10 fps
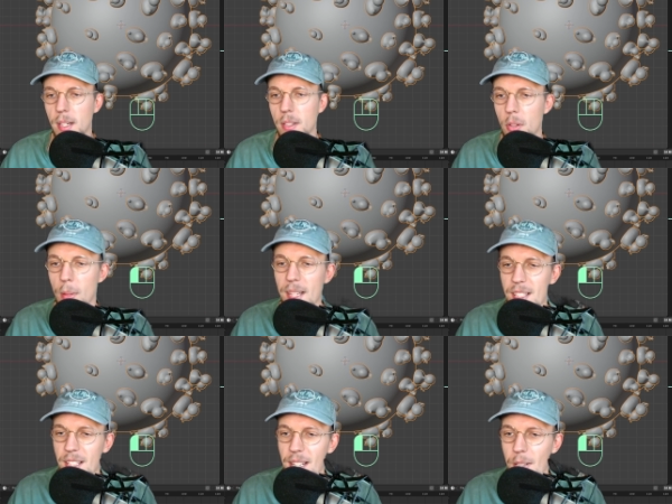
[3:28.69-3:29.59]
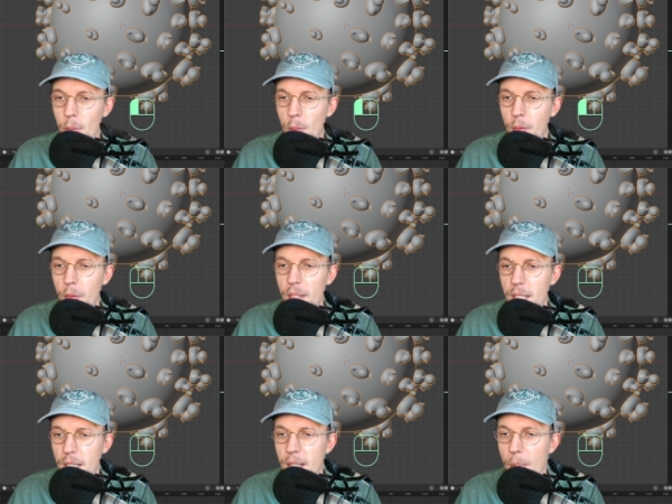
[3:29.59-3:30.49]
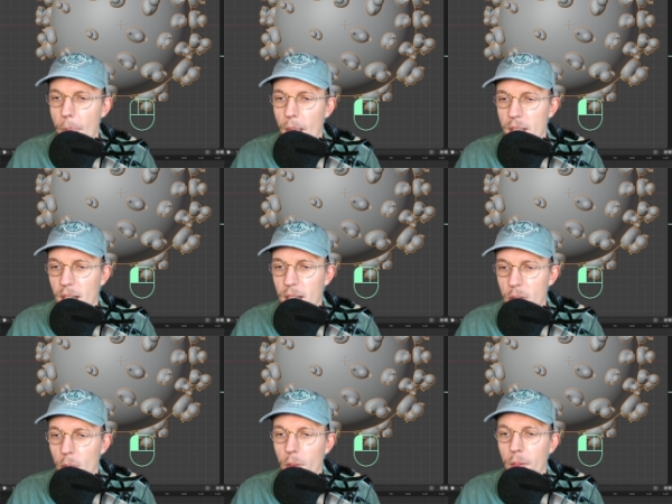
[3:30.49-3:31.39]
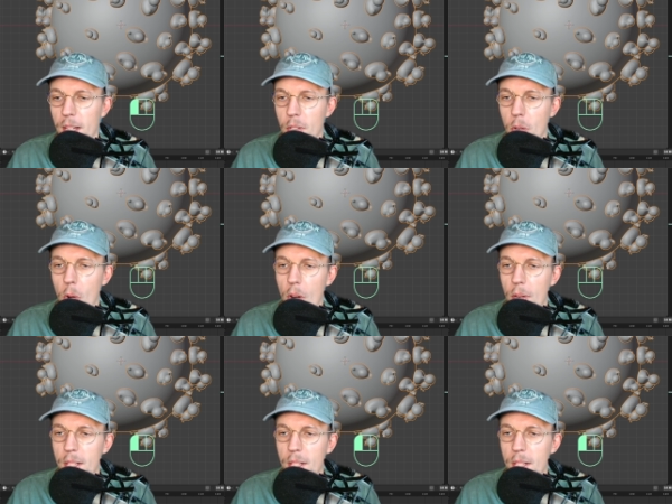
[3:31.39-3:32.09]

So we can set this to free. Set this to face corner.